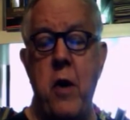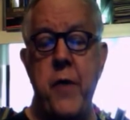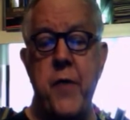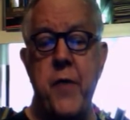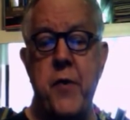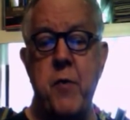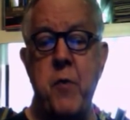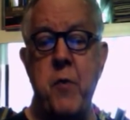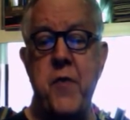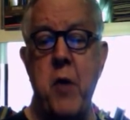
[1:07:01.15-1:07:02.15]
such as we
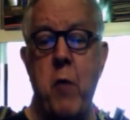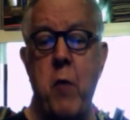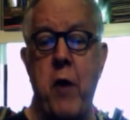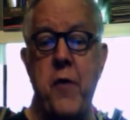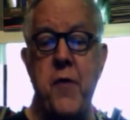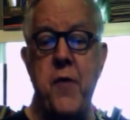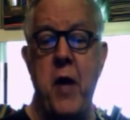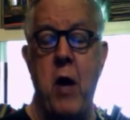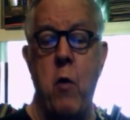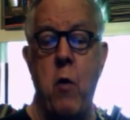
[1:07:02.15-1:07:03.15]
see around us
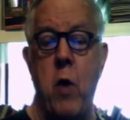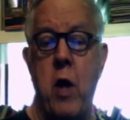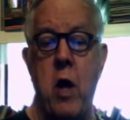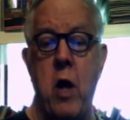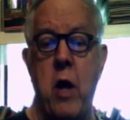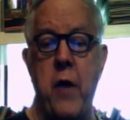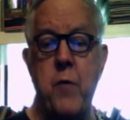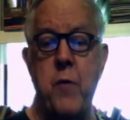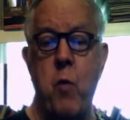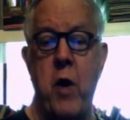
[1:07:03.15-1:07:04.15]
now, as
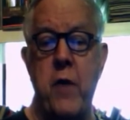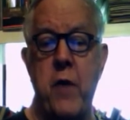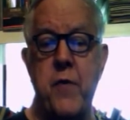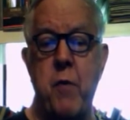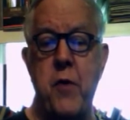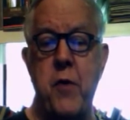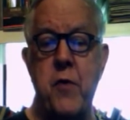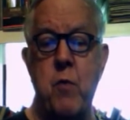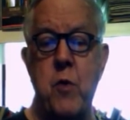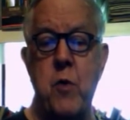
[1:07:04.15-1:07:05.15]
well as creatures
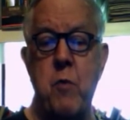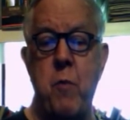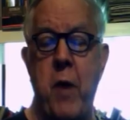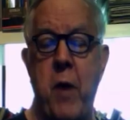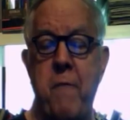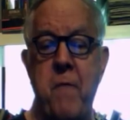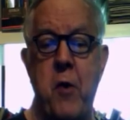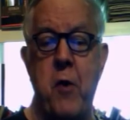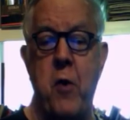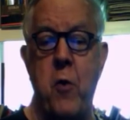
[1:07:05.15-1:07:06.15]
which we might have
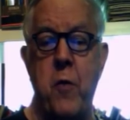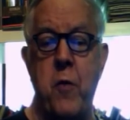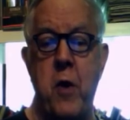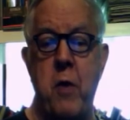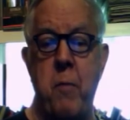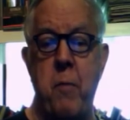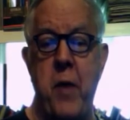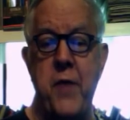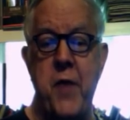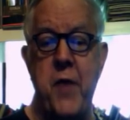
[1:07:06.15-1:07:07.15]
found on Earth in
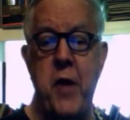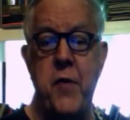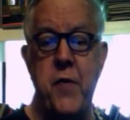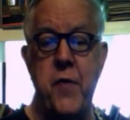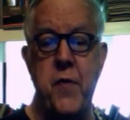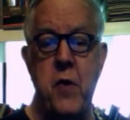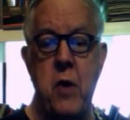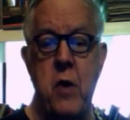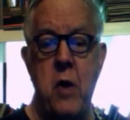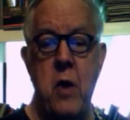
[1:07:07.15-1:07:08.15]
past ages.
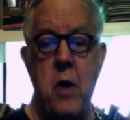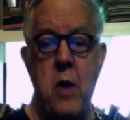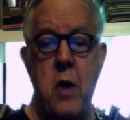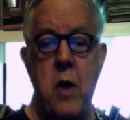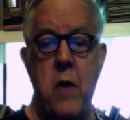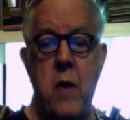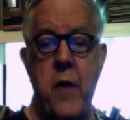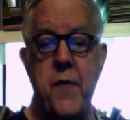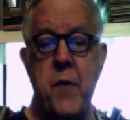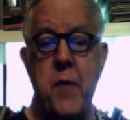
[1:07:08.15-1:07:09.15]
And
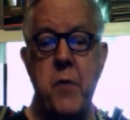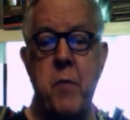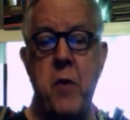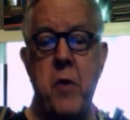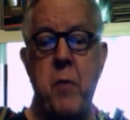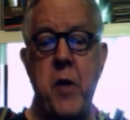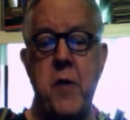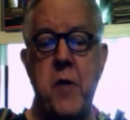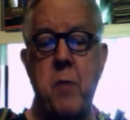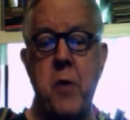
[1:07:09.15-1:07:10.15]
that seems to be the
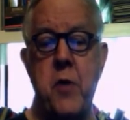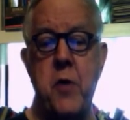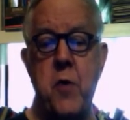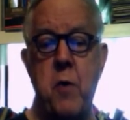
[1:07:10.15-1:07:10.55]
basic picture.